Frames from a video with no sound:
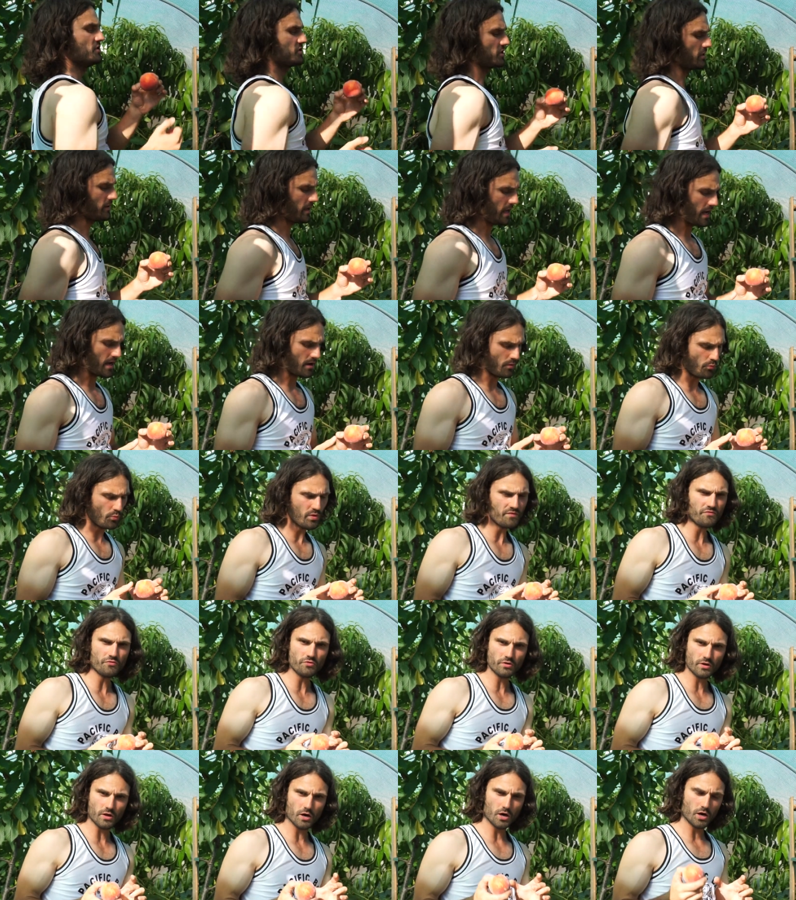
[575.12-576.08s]
So yeah,
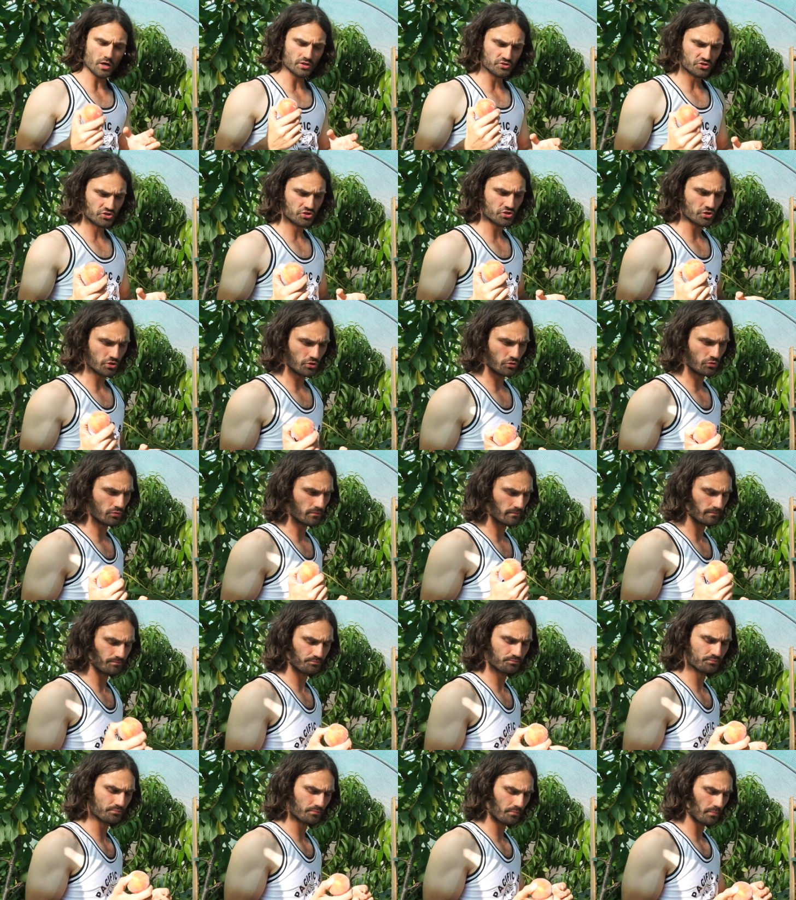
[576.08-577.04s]
with regards to
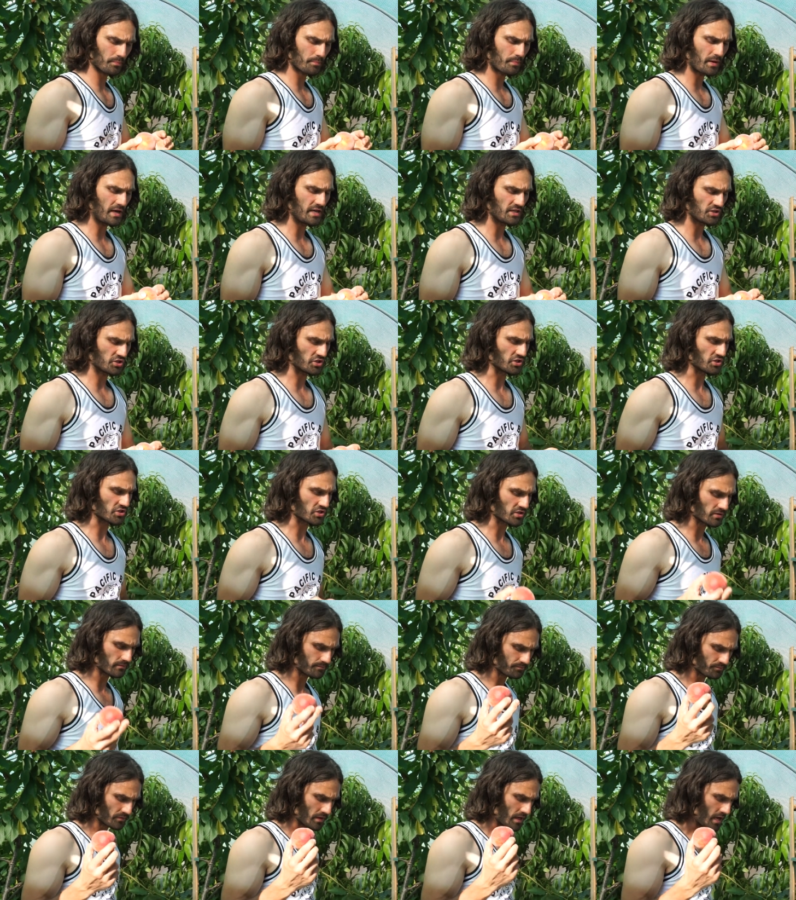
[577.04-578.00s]

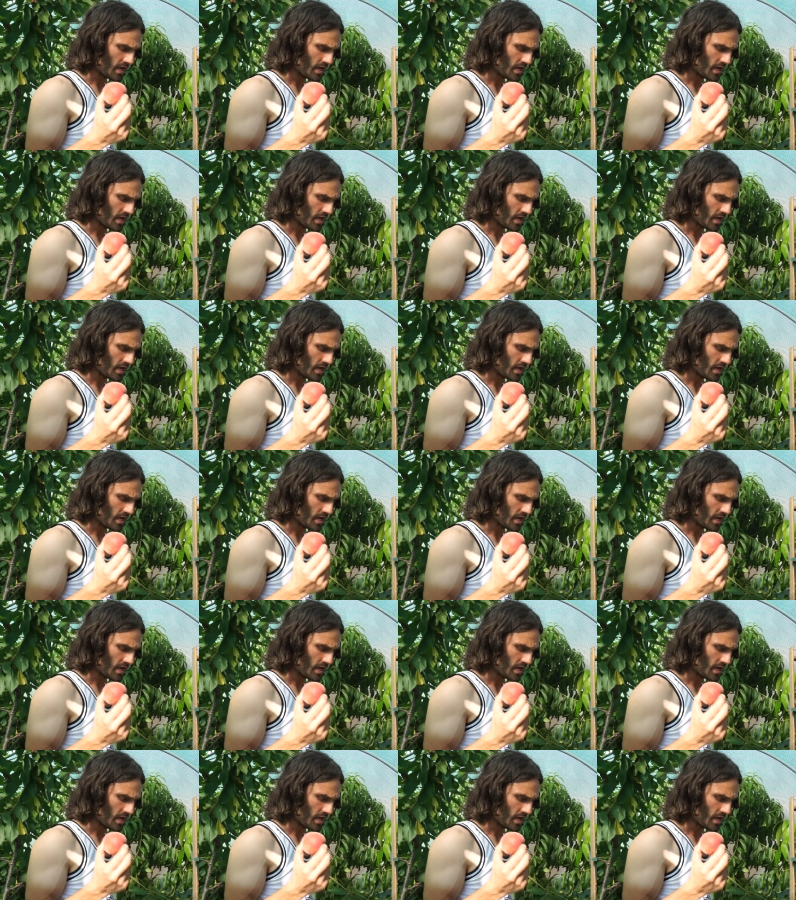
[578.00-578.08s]
peaches,